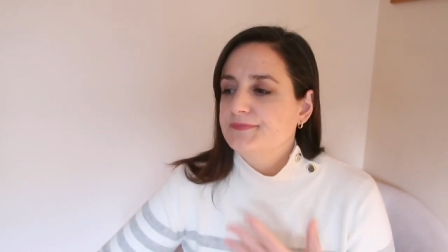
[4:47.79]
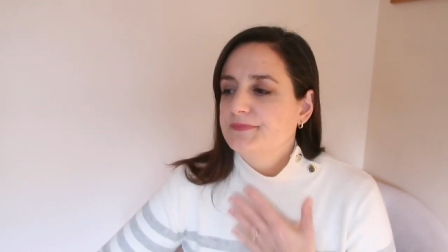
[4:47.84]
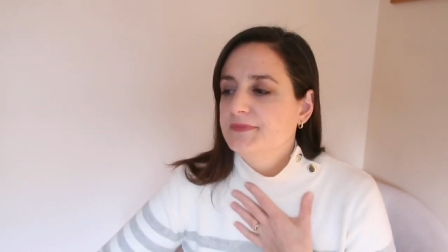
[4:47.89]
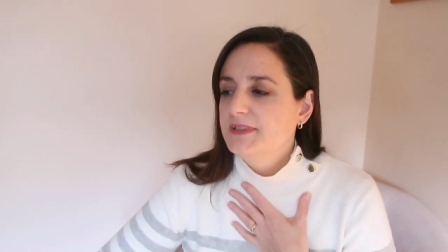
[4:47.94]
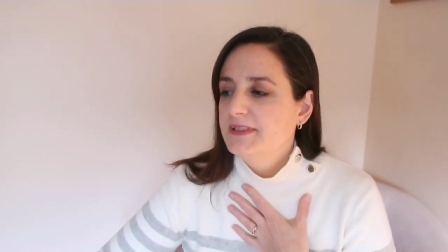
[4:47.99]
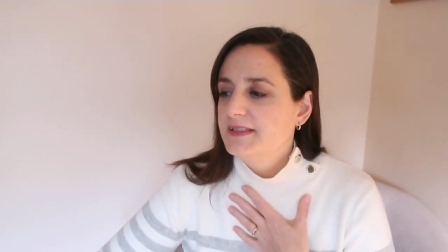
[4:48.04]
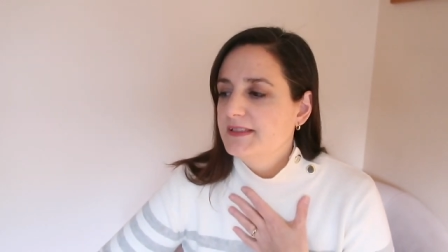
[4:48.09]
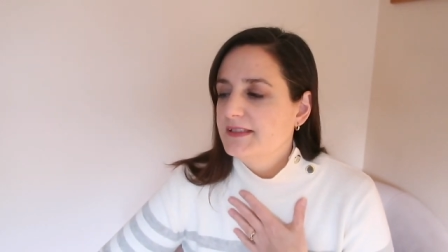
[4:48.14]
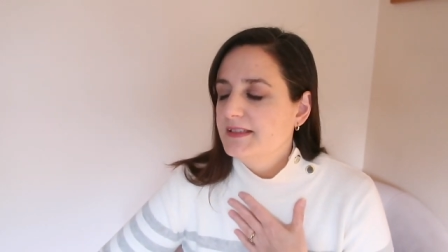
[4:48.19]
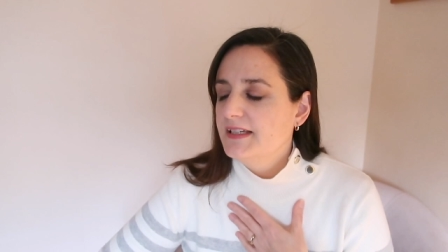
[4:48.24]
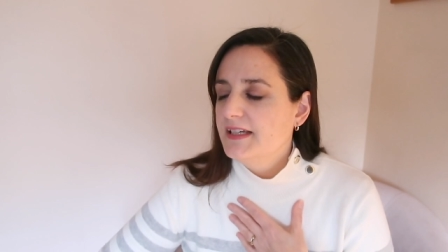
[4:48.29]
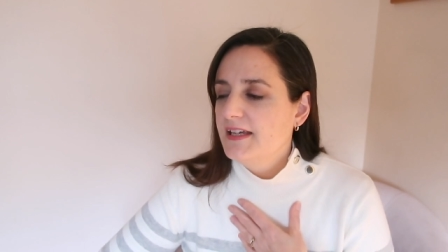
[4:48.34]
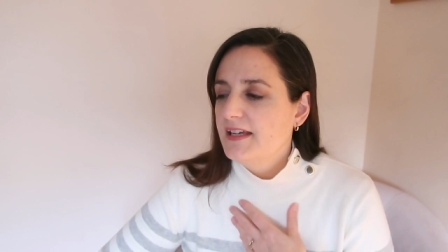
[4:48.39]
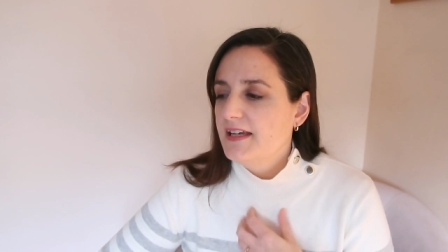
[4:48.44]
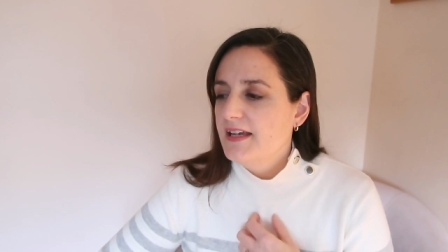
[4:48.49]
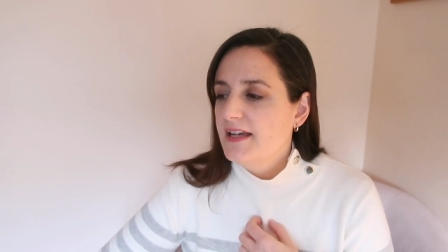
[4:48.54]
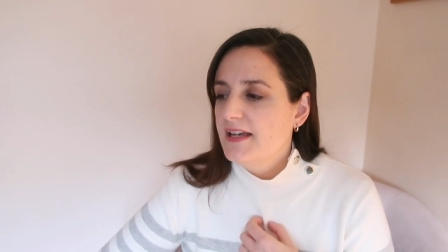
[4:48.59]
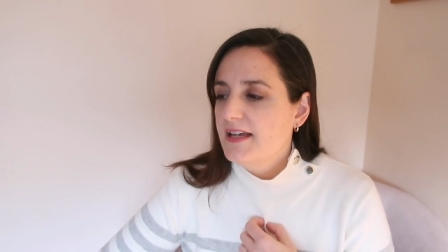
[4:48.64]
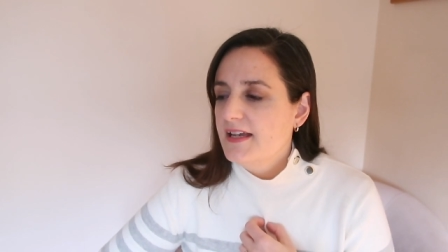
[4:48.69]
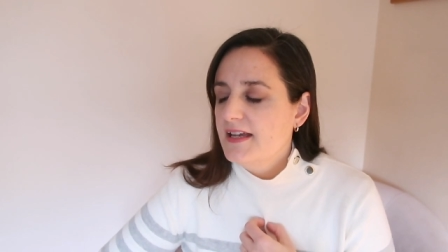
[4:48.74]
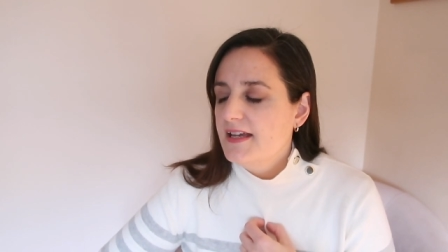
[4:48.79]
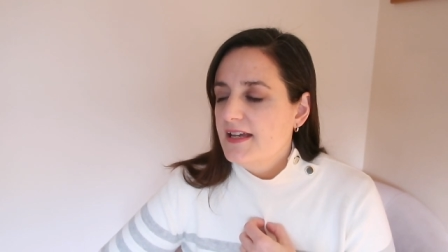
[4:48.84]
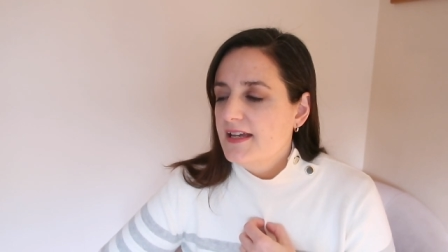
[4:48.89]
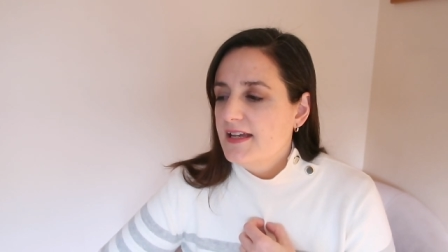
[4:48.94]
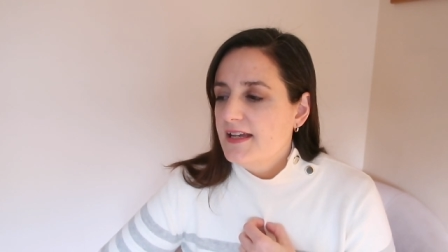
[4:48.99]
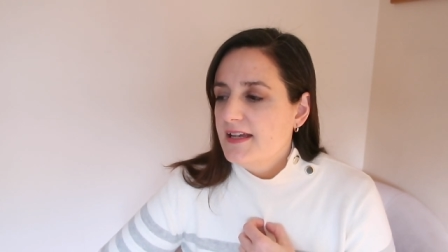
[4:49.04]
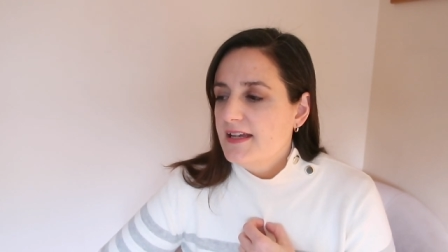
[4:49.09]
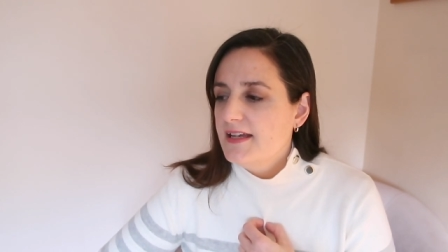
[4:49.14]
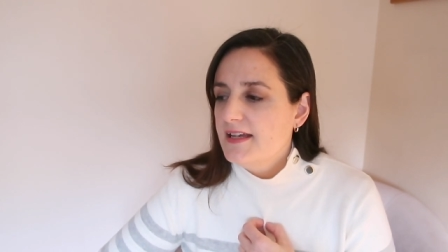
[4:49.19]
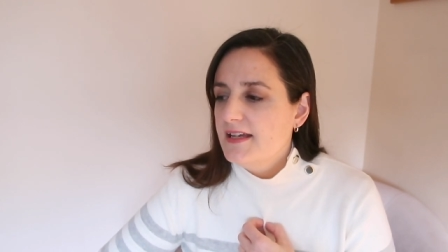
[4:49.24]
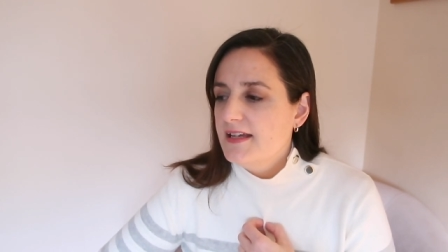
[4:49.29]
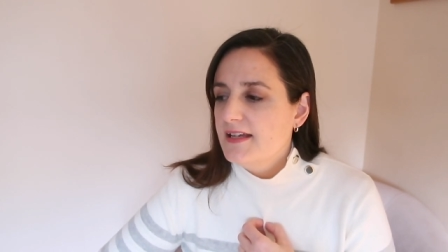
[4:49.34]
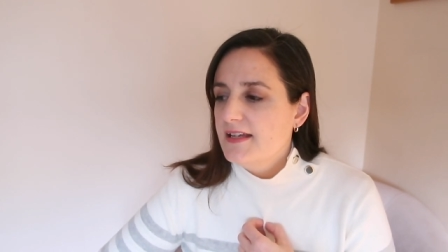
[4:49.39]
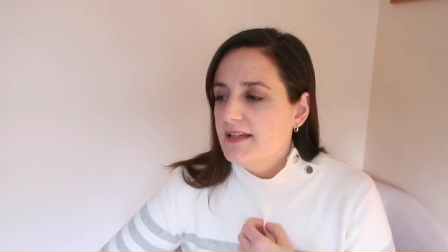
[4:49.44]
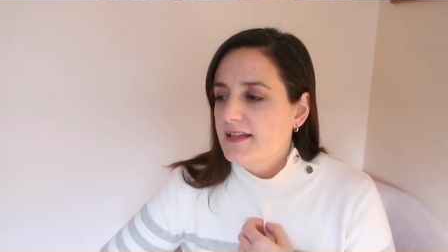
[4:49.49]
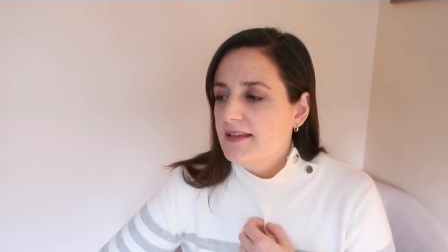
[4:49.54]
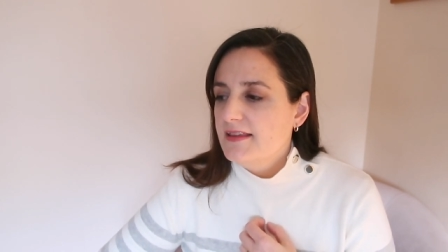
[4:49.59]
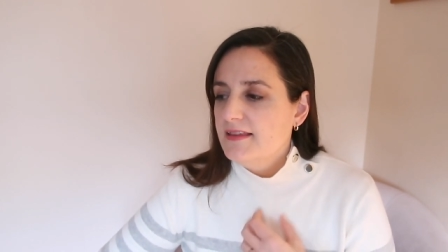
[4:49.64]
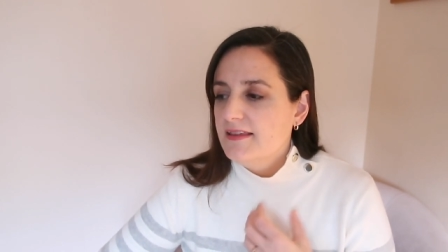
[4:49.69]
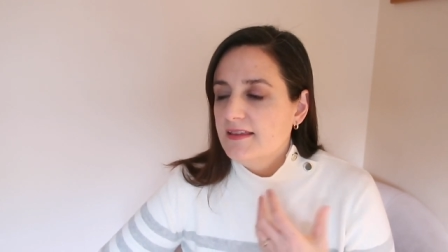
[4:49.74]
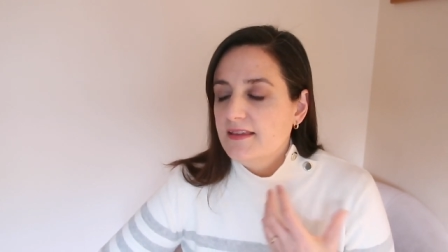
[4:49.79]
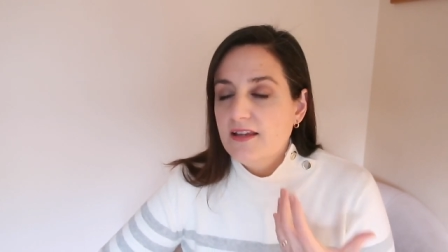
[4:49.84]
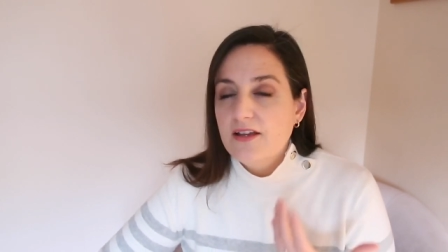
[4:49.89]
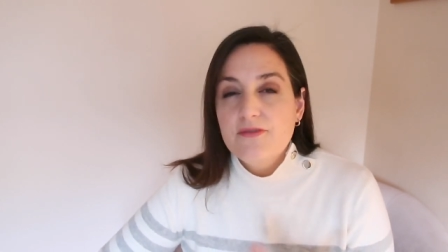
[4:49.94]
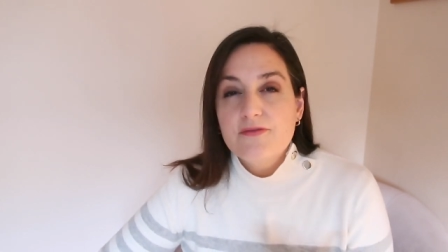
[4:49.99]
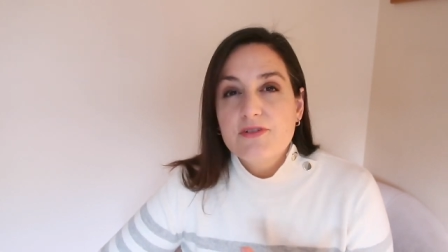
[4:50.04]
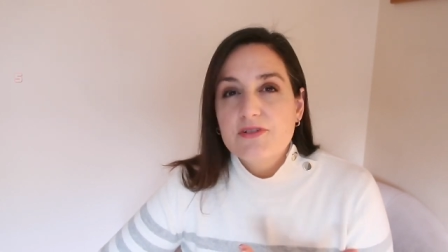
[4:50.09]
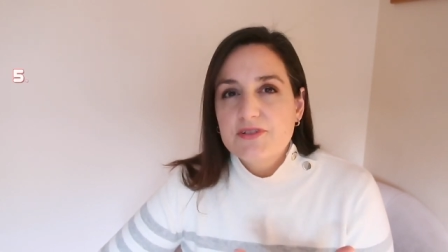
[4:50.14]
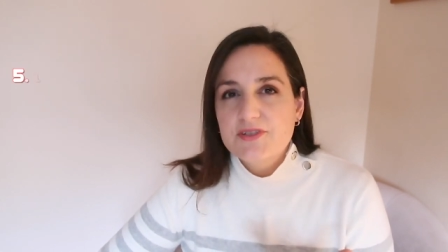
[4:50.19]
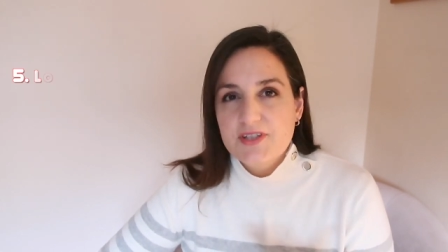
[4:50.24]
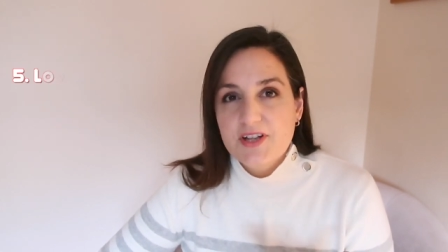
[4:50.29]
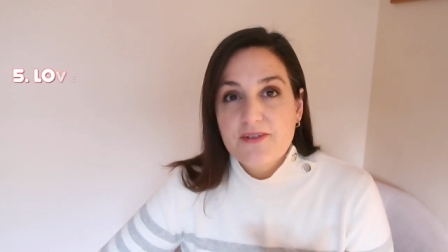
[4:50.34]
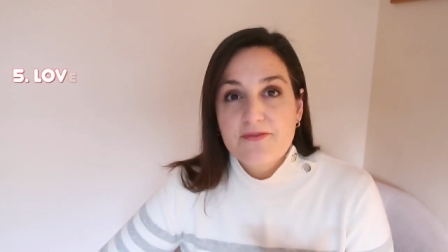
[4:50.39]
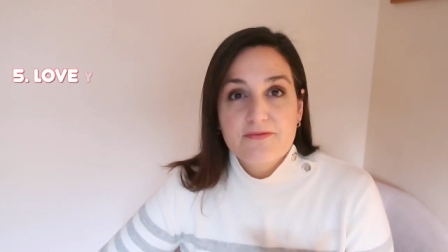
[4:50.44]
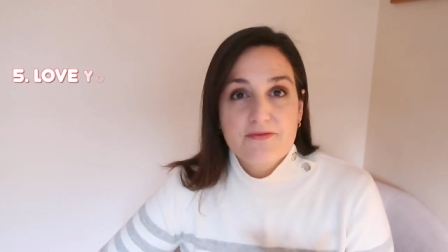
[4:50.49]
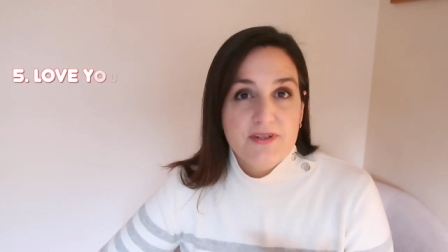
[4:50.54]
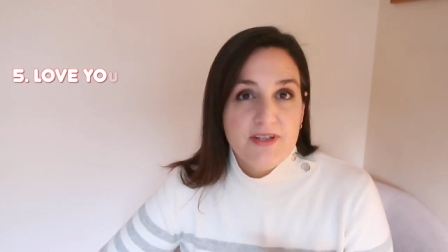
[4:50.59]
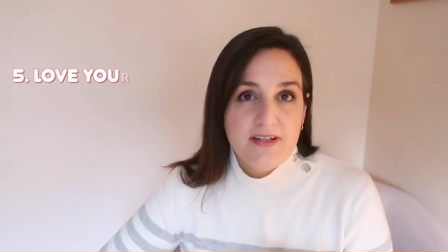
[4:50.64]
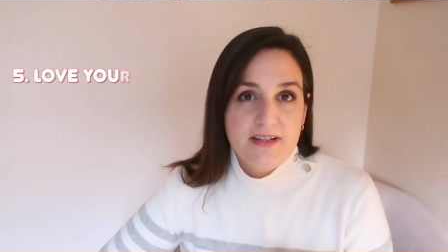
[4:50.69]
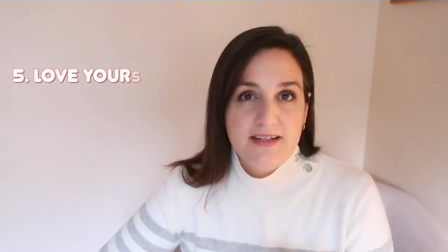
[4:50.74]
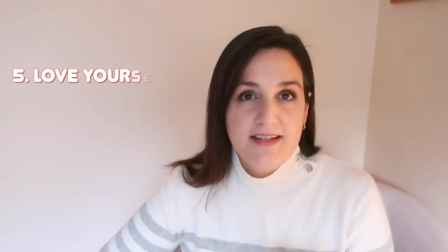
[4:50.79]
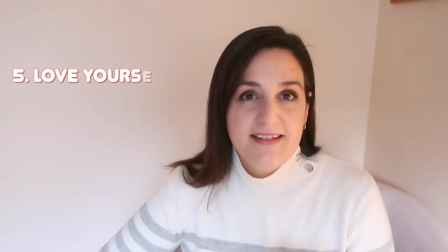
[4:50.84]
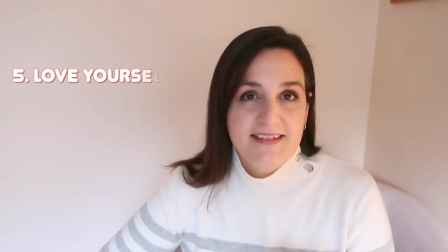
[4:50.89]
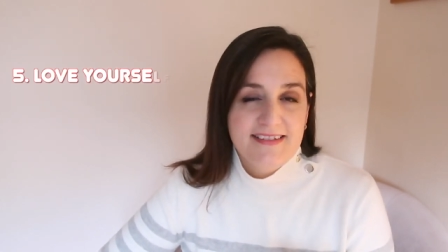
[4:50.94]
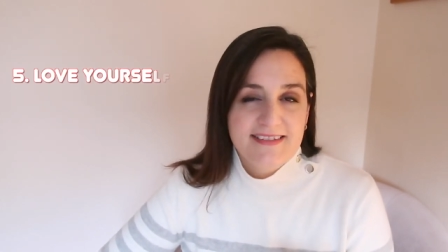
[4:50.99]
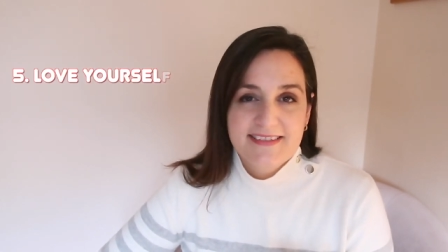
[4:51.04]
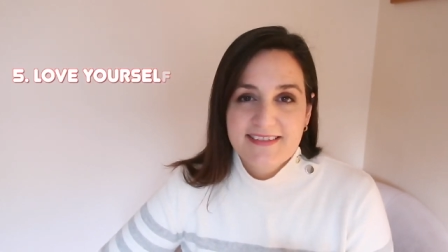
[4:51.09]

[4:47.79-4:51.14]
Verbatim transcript: let's say, love yourself really.